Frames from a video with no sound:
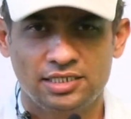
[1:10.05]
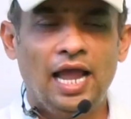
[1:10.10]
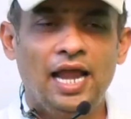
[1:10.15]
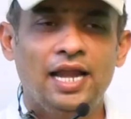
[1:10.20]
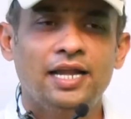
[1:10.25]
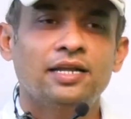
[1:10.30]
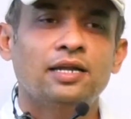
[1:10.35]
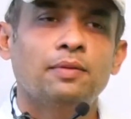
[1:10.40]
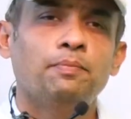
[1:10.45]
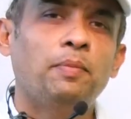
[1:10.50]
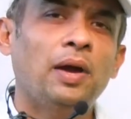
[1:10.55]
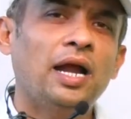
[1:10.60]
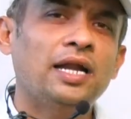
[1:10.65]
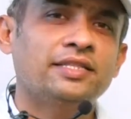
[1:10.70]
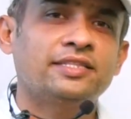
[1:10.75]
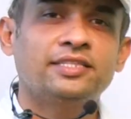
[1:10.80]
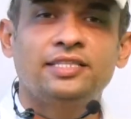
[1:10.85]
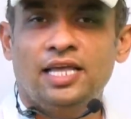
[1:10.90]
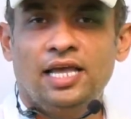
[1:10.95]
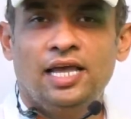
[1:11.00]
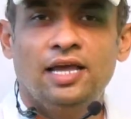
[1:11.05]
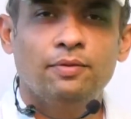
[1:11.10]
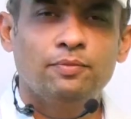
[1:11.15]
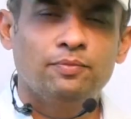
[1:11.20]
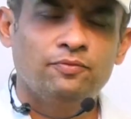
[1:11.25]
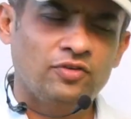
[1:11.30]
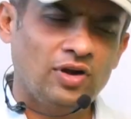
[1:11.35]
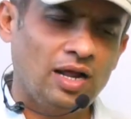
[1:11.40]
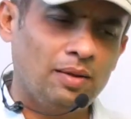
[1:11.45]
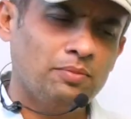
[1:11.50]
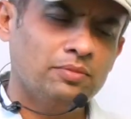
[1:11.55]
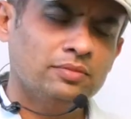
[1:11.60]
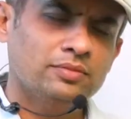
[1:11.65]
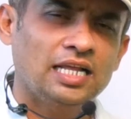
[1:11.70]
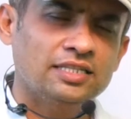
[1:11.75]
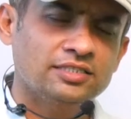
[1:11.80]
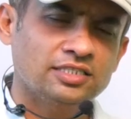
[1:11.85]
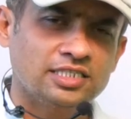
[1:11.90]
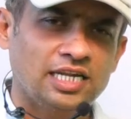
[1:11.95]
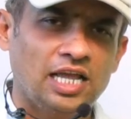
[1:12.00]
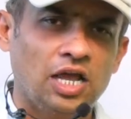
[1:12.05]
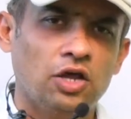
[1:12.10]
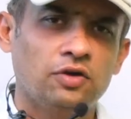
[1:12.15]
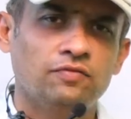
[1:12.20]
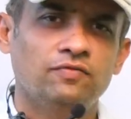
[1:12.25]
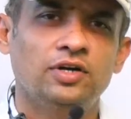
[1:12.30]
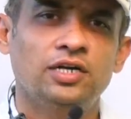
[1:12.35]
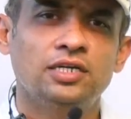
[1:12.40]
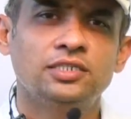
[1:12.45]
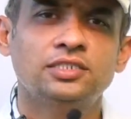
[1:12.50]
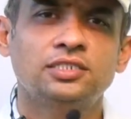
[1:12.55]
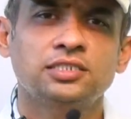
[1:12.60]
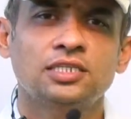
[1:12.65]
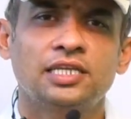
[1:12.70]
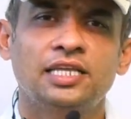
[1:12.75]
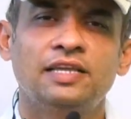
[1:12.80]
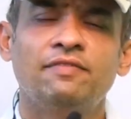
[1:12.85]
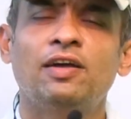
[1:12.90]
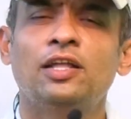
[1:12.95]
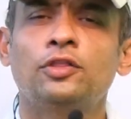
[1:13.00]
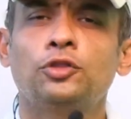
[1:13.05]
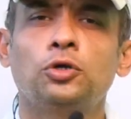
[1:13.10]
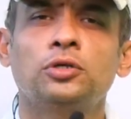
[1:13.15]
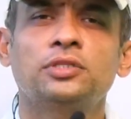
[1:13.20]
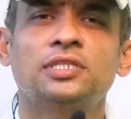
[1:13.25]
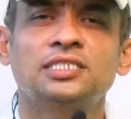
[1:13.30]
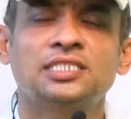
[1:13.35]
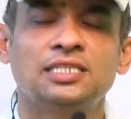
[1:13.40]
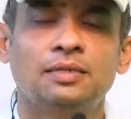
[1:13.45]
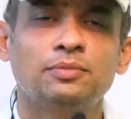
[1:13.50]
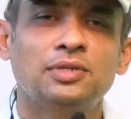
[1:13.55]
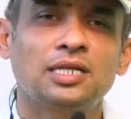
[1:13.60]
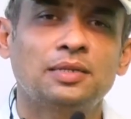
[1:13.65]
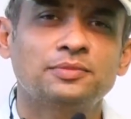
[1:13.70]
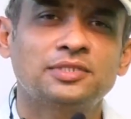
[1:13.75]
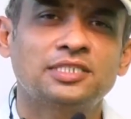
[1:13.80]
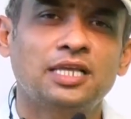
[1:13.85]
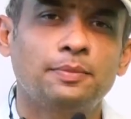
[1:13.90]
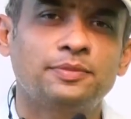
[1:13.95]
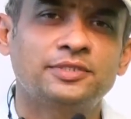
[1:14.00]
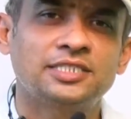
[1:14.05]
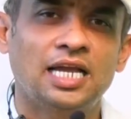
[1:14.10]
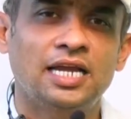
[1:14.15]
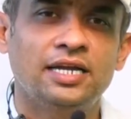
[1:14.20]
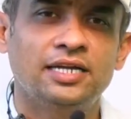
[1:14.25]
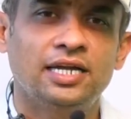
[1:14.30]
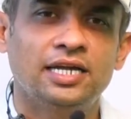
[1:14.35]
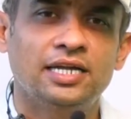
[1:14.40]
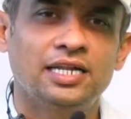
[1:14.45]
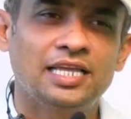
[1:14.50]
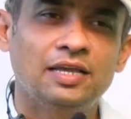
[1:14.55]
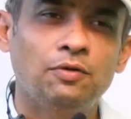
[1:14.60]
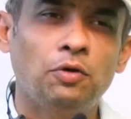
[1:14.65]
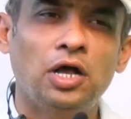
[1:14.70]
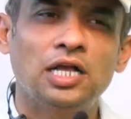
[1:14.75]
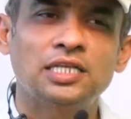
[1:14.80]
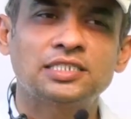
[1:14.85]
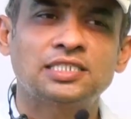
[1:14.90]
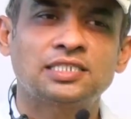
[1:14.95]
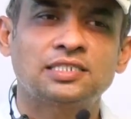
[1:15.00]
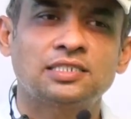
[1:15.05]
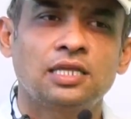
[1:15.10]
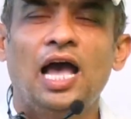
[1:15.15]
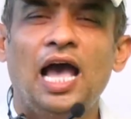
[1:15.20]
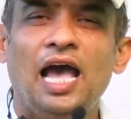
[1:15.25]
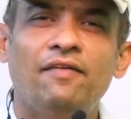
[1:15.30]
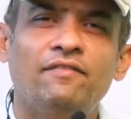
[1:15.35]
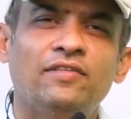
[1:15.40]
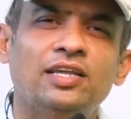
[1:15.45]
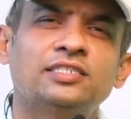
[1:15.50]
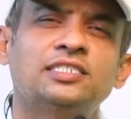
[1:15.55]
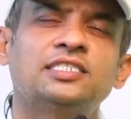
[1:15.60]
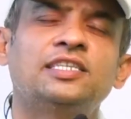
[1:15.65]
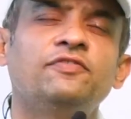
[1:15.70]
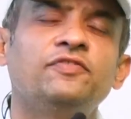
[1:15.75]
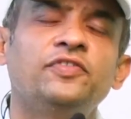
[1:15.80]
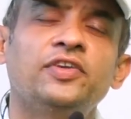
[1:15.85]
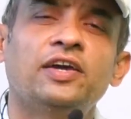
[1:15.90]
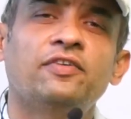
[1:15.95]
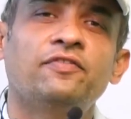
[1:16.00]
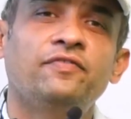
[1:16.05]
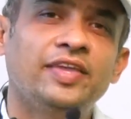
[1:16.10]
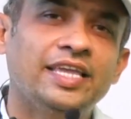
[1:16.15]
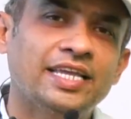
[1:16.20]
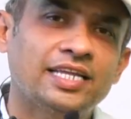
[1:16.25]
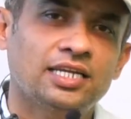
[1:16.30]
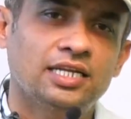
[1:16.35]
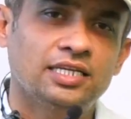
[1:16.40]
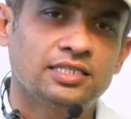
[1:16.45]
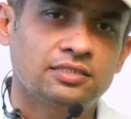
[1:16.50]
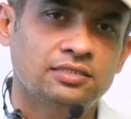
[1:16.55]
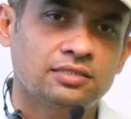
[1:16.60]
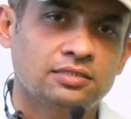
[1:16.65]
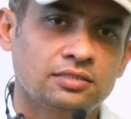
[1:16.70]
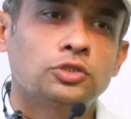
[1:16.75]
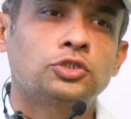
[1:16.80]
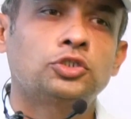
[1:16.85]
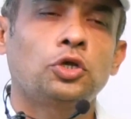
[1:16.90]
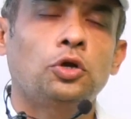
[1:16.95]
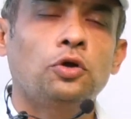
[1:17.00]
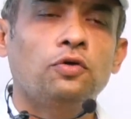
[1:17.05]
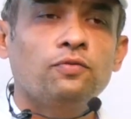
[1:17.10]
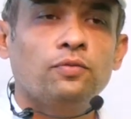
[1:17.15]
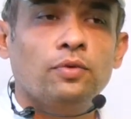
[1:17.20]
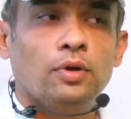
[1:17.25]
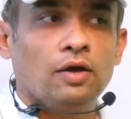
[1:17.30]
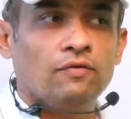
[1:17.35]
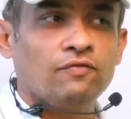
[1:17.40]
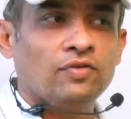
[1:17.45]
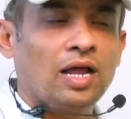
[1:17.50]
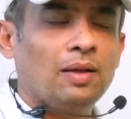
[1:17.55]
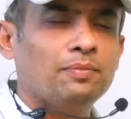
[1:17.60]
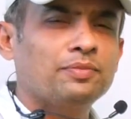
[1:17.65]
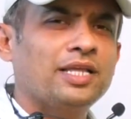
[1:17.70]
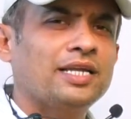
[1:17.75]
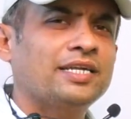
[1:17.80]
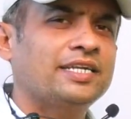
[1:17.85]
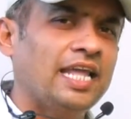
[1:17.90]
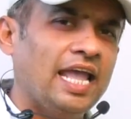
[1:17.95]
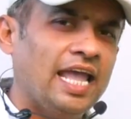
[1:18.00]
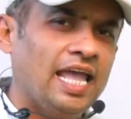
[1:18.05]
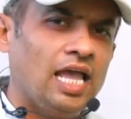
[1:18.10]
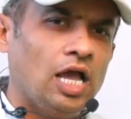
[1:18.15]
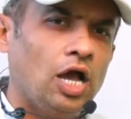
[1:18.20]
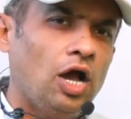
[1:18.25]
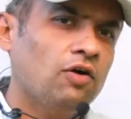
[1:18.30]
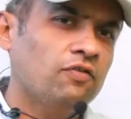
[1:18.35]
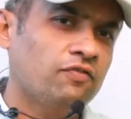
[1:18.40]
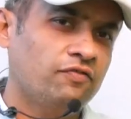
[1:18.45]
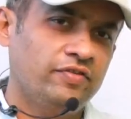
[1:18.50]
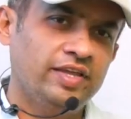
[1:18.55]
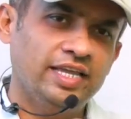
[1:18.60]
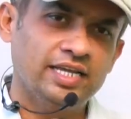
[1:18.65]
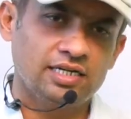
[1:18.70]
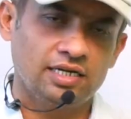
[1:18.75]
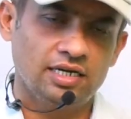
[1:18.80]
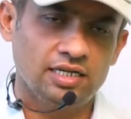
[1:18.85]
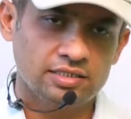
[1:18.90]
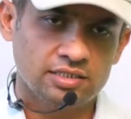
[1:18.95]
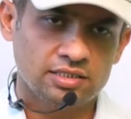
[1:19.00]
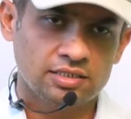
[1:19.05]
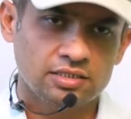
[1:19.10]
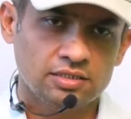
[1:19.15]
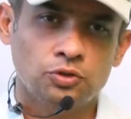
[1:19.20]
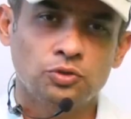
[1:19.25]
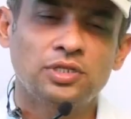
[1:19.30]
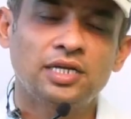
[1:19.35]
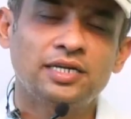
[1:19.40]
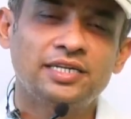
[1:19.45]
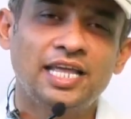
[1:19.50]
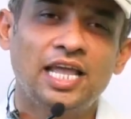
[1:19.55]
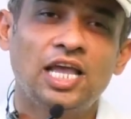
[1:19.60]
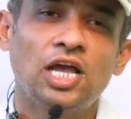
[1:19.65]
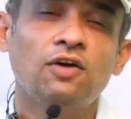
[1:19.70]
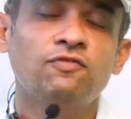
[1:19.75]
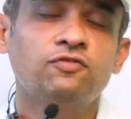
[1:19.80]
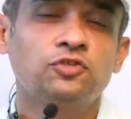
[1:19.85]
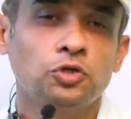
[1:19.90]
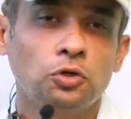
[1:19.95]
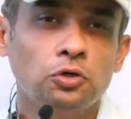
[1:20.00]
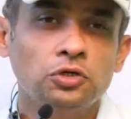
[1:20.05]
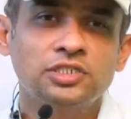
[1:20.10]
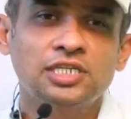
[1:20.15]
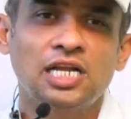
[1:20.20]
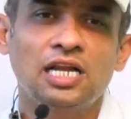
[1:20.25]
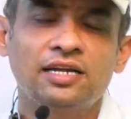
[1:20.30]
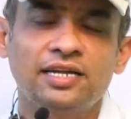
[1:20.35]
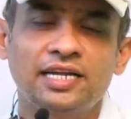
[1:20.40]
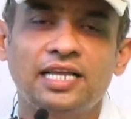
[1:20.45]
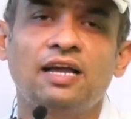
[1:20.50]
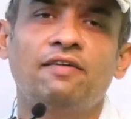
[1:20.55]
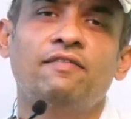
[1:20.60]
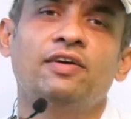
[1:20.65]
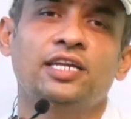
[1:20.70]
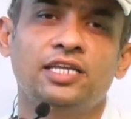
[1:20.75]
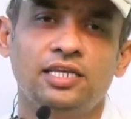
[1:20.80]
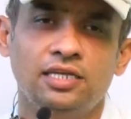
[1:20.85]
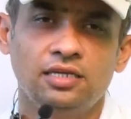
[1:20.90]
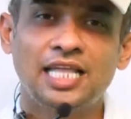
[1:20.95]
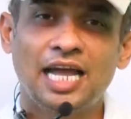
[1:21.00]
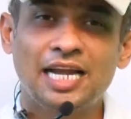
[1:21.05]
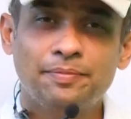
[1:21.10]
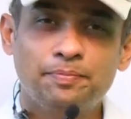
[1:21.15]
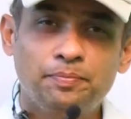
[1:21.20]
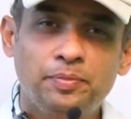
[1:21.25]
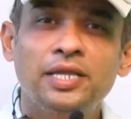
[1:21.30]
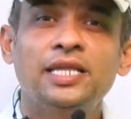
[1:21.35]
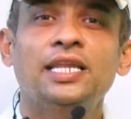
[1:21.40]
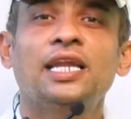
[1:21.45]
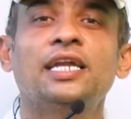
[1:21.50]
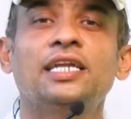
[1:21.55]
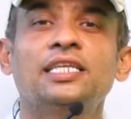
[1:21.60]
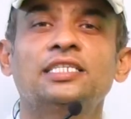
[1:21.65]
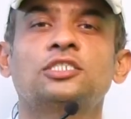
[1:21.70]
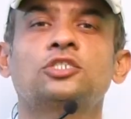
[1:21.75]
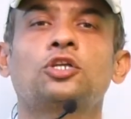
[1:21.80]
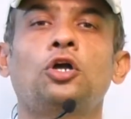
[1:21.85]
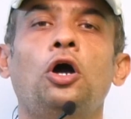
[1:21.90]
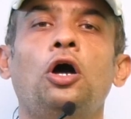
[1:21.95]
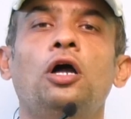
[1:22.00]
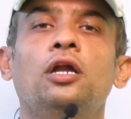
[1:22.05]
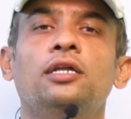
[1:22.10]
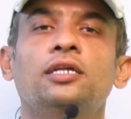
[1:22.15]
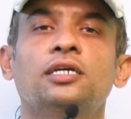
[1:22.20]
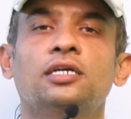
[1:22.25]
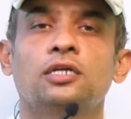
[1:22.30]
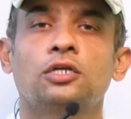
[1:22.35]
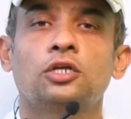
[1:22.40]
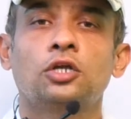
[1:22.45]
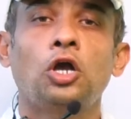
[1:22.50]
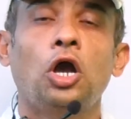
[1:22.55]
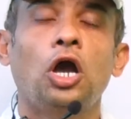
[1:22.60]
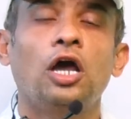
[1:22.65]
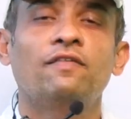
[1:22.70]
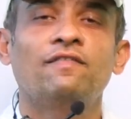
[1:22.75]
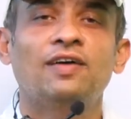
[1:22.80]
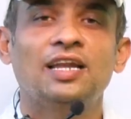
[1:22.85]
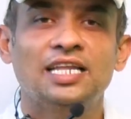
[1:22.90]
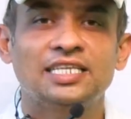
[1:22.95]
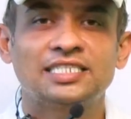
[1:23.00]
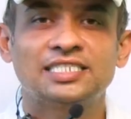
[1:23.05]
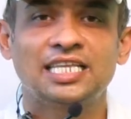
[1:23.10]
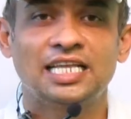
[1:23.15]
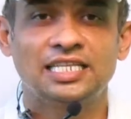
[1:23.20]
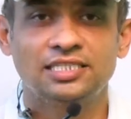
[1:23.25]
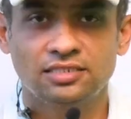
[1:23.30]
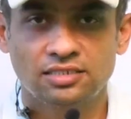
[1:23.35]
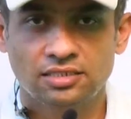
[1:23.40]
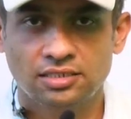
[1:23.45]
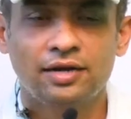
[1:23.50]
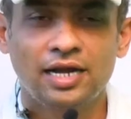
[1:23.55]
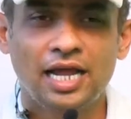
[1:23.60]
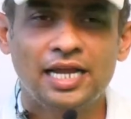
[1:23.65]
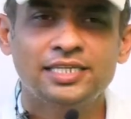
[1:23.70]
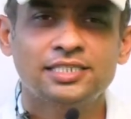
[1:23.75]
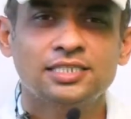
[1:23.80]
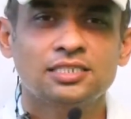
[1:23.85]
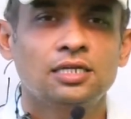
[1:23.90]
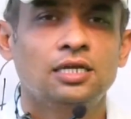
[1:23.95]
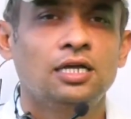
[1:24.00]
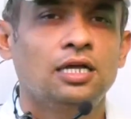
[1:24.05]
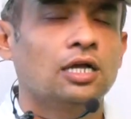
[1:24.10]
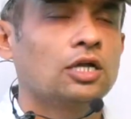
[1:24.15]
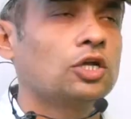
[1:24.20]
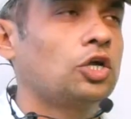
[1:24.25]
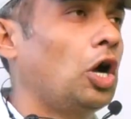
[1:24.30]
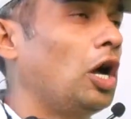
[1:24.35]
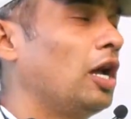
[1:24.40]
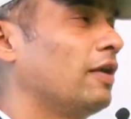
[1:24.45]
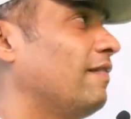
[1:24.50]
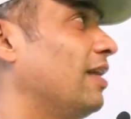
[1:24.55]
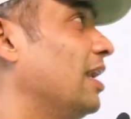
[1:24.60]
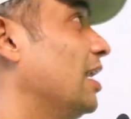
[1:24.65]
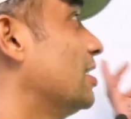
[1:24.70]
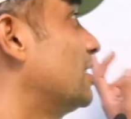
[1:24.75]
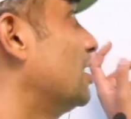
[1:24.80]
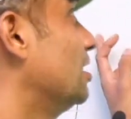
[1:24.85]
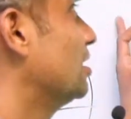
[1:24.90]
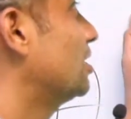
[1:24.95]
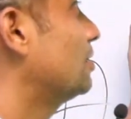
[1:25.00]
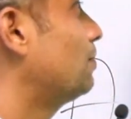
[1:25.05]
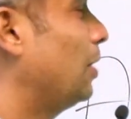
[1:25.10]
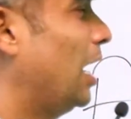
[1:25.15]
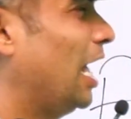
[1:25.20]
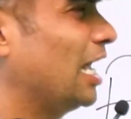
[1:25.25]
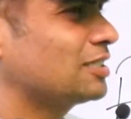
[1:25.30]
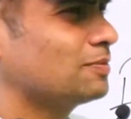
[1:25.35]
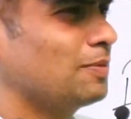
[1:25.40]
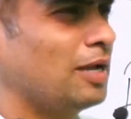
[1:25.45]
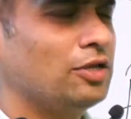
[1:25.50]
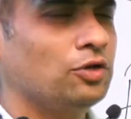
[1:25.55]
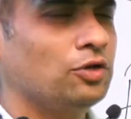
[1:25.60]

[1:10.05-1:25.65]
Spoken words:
But from 10th day onwards, even though the symptoms subsided, he was having severe weakness. So from the day of weakness to the day of total recovery, that period is called convalescence, right? Convalescence. Plasma,